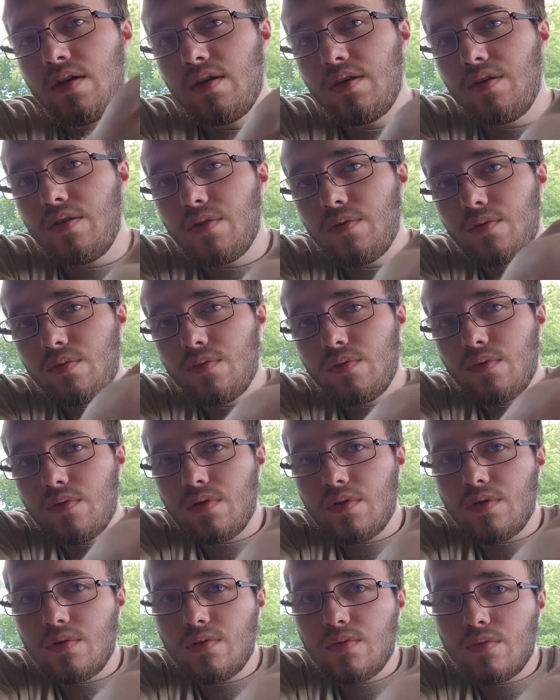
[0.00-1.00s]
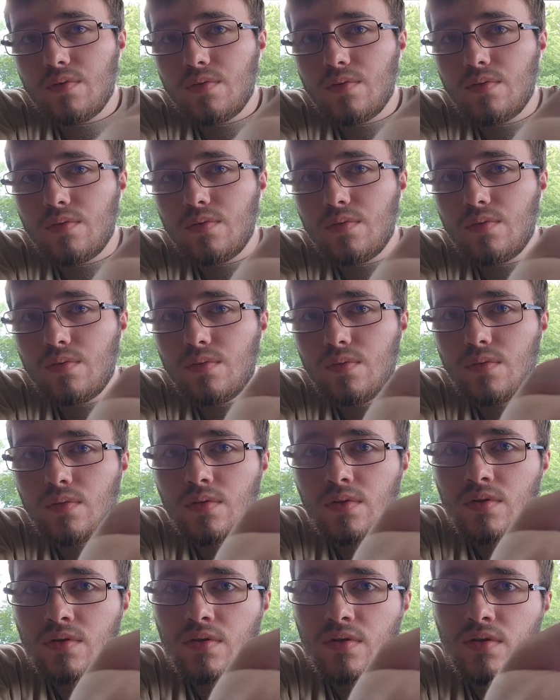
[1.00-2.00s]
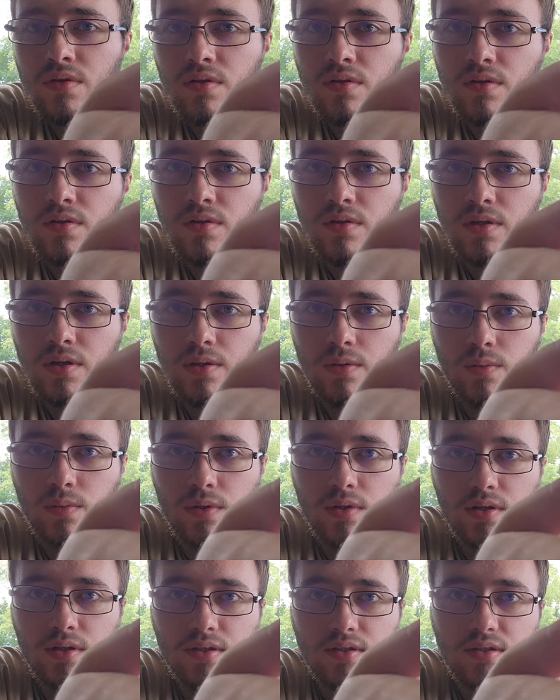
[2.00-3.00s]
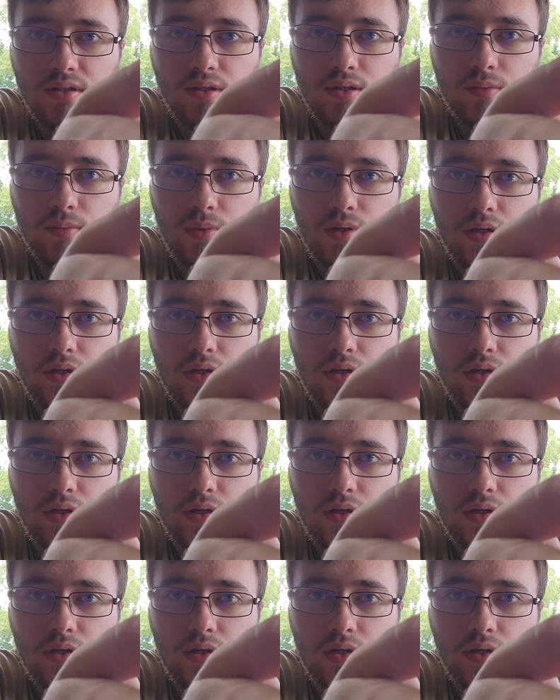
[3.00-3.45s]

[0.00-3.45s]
Don't know well that's coming